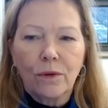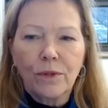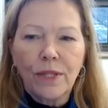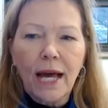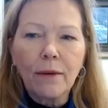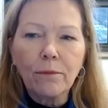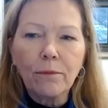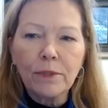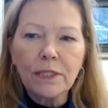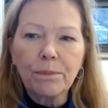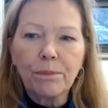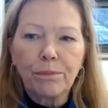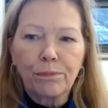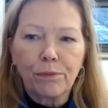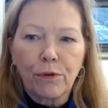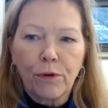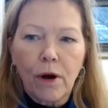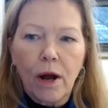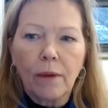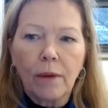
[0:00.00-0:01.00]
that was
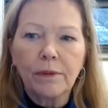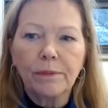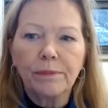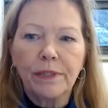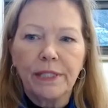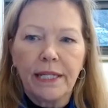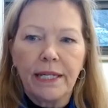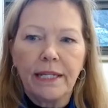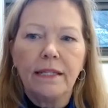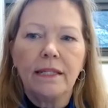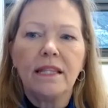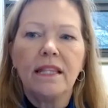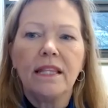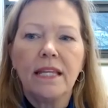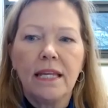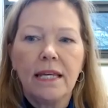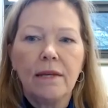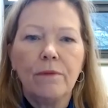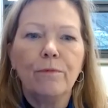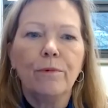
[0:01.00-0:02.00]
probably
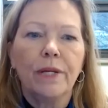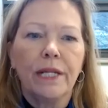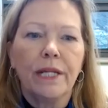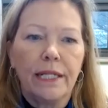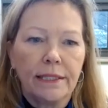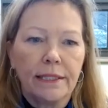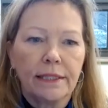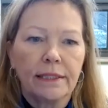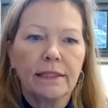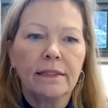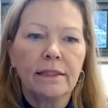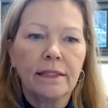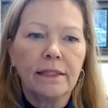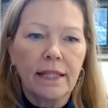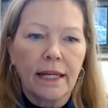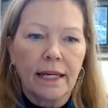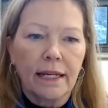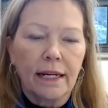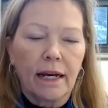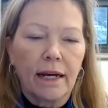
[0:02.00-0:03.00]
the reason
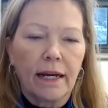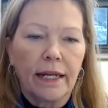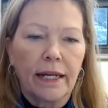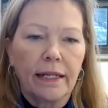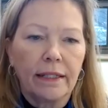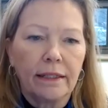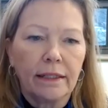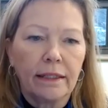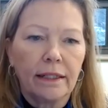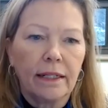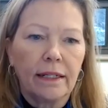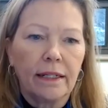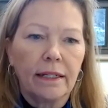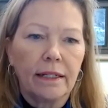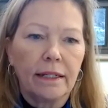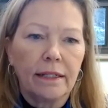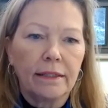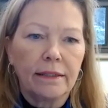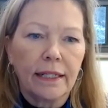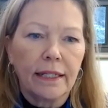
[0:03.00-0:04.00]
that
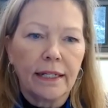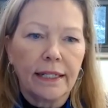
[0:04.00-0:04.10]
I